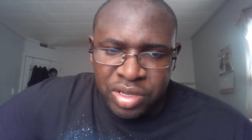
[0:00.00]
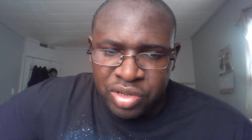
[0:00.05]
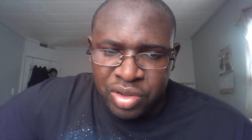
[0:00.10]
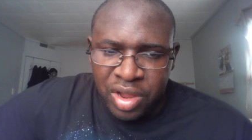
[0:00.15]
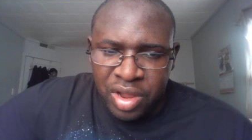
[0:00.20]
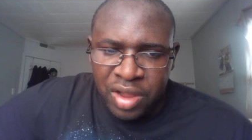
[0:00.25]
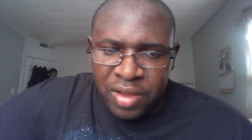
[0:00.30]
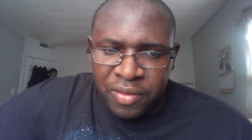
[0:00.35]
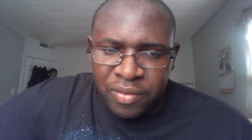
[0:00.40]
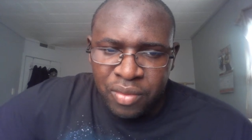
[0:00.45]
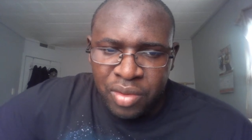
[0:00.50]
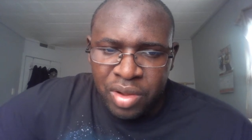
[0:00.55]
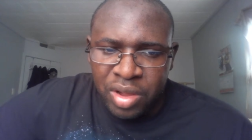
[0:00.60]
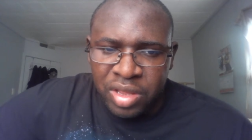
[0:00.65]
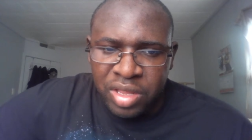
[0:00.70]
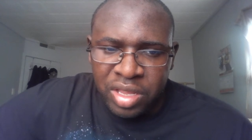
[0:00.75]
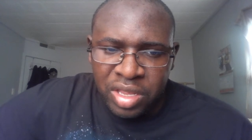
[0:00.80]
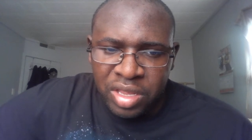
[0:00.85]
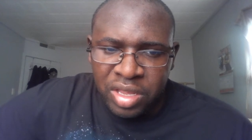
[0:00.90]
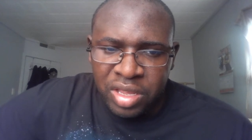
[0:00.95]
So I
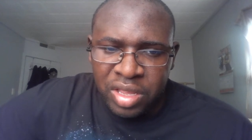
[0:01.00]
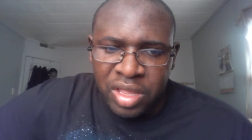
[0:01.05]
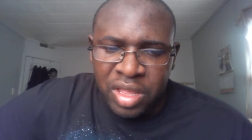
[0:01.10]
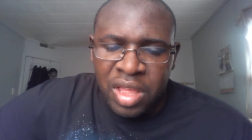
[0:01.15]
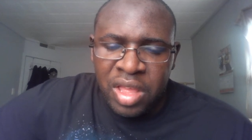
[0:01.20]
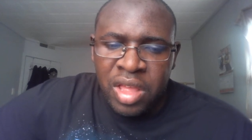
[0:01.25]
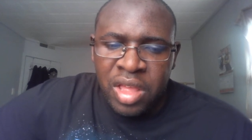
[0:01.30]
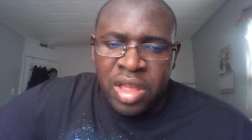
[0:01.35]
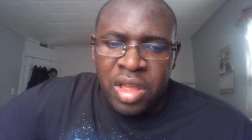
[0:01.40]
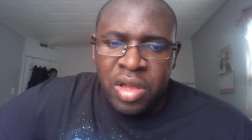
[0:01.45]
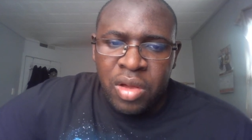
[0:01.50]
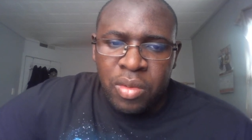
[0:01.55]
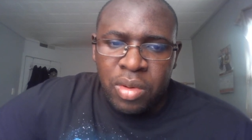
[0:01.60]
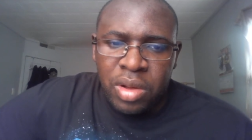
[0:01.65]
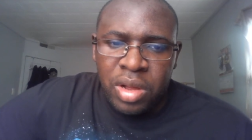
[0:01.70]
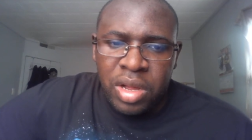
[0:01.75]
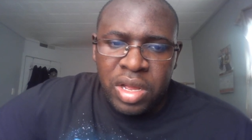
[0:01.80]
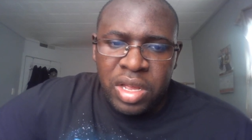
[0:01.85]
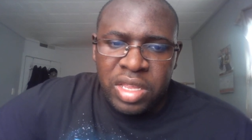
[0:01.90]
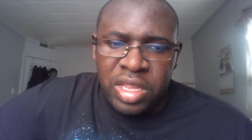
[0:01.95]
wanted to, get,
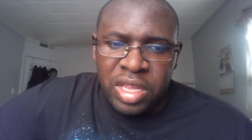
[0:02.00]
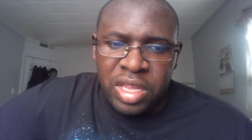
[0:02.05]
wanted